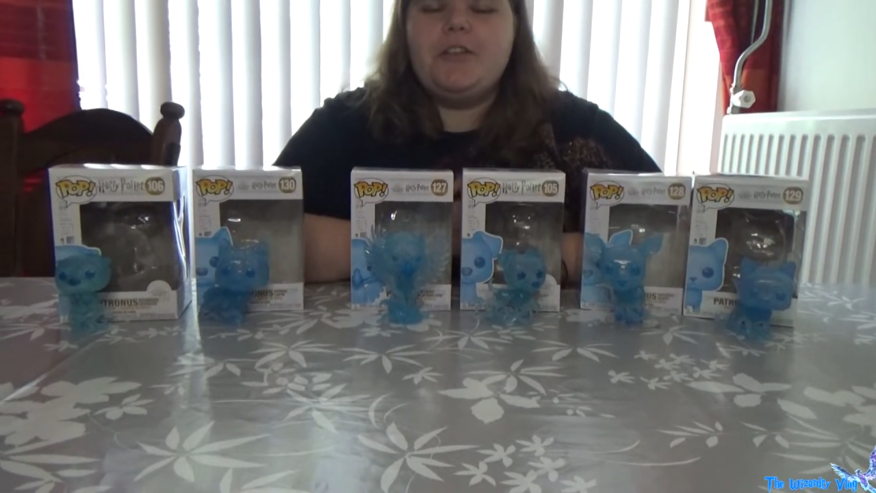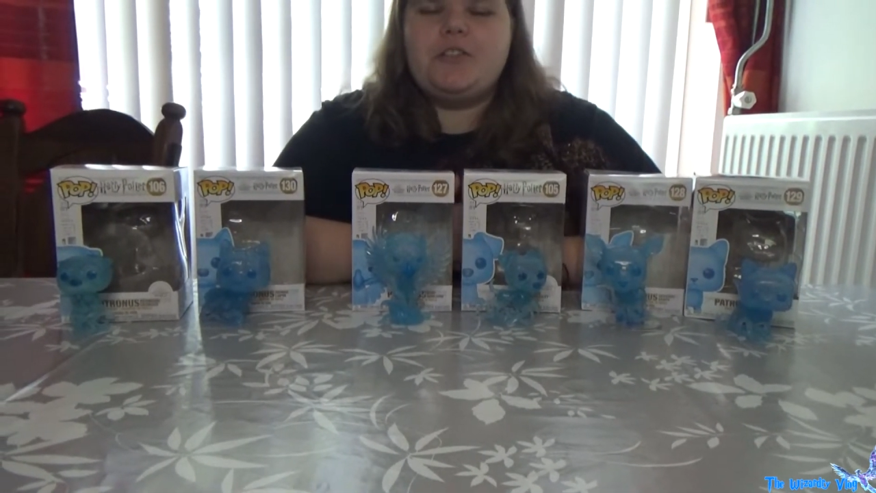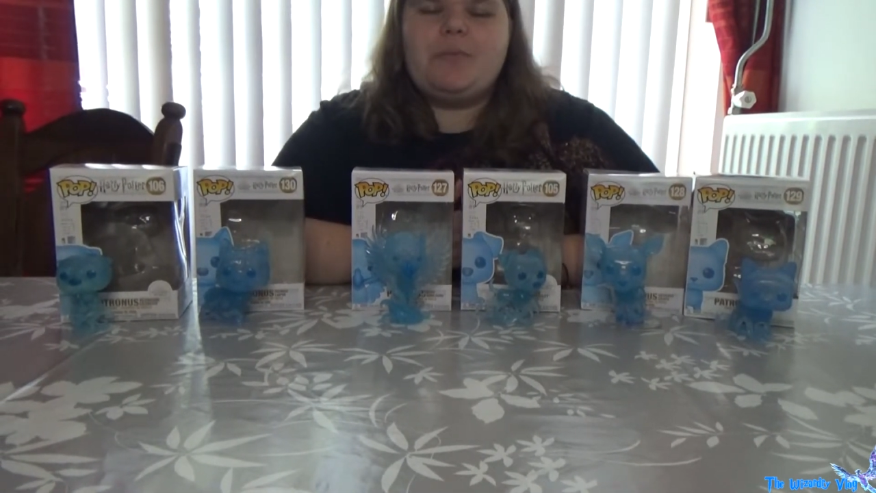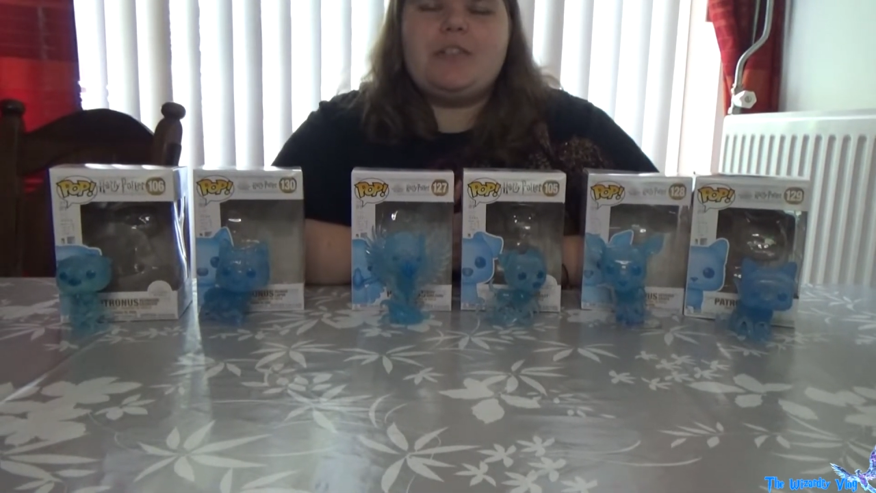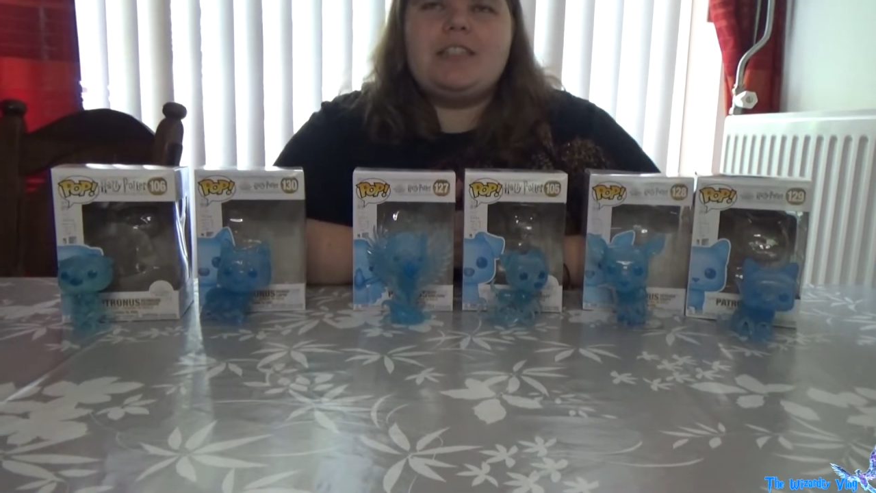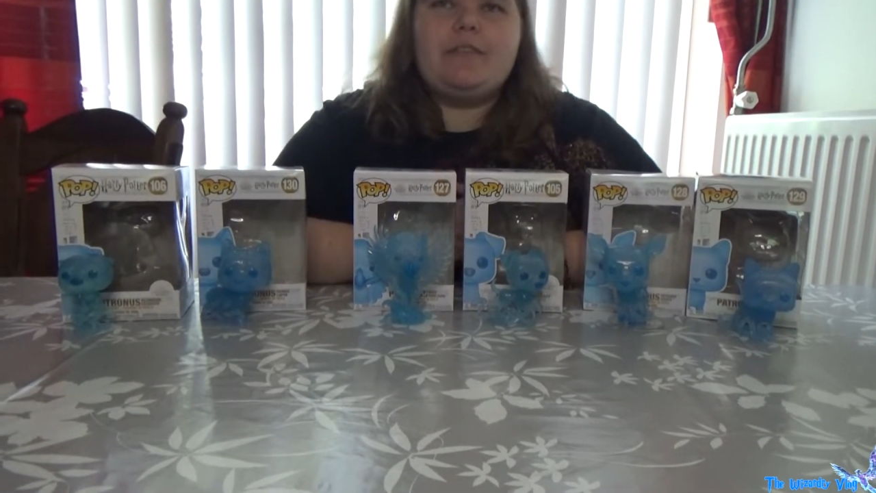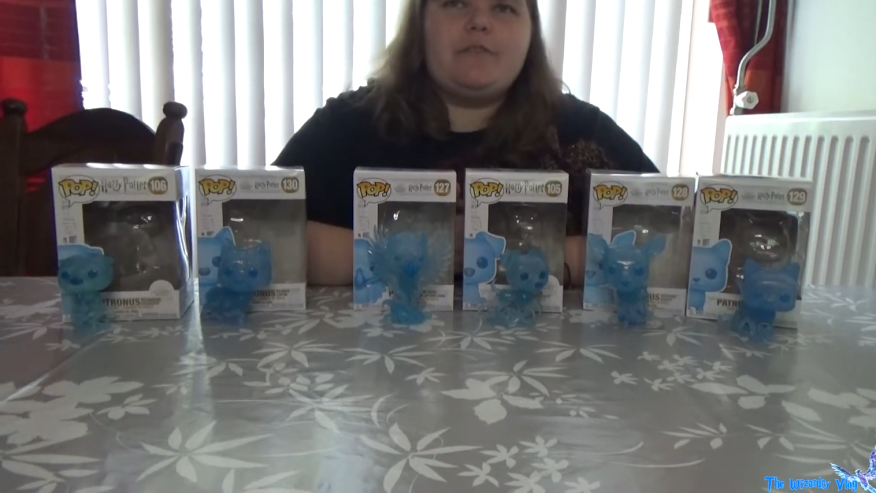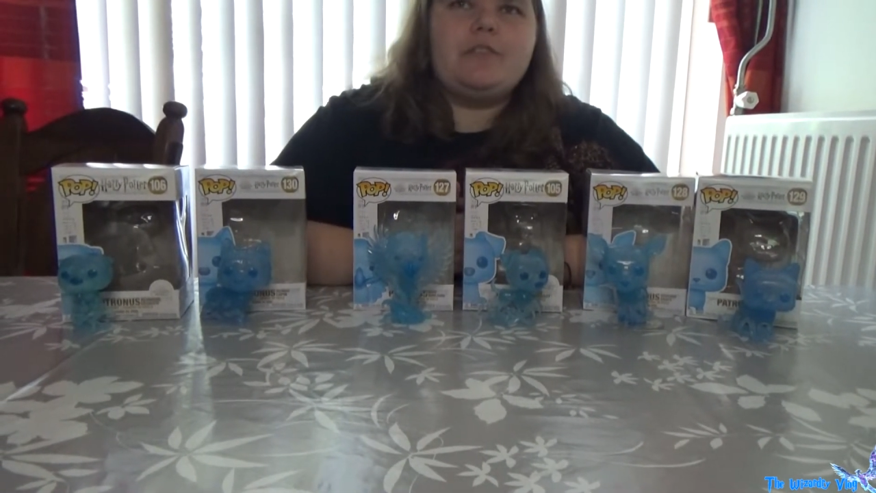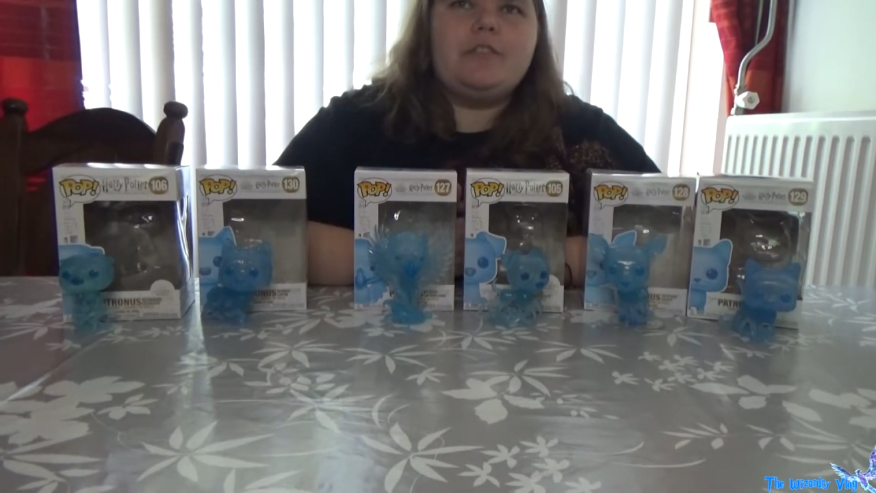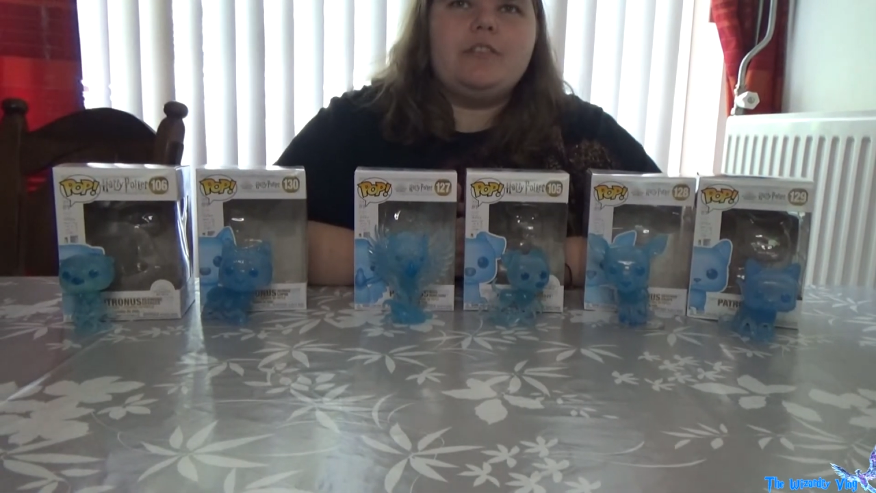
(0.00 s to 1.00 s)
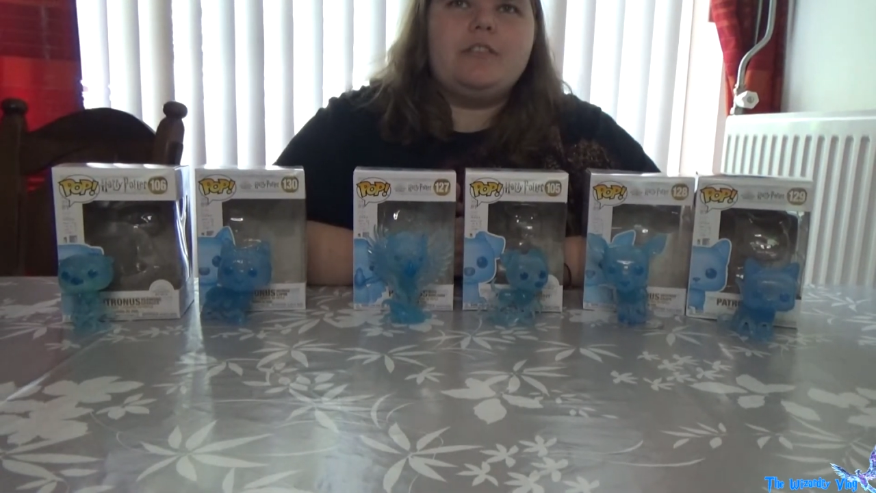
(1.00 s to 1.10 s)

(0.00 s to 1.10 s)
sometimes a different